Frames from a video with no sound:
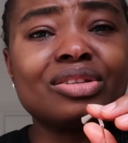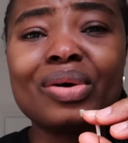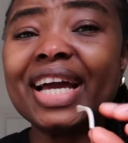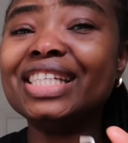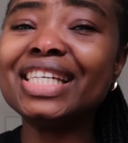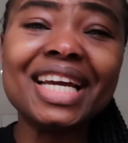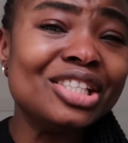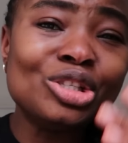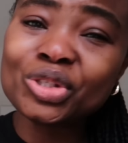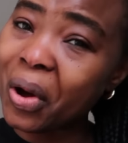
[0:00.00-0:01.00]
So I
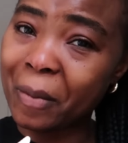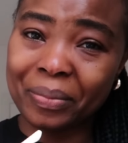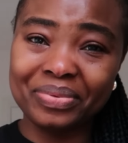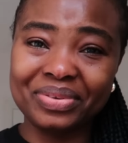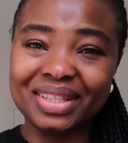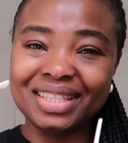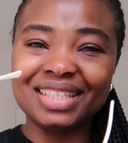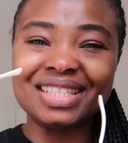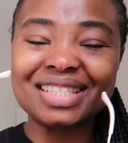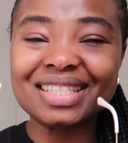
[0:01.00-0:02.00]
change up
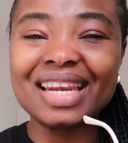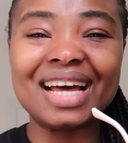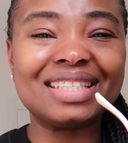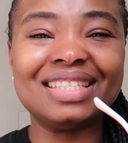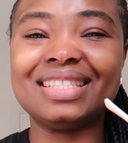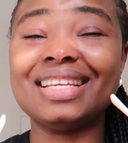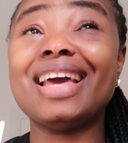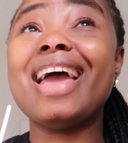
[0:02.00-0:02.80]
these glasses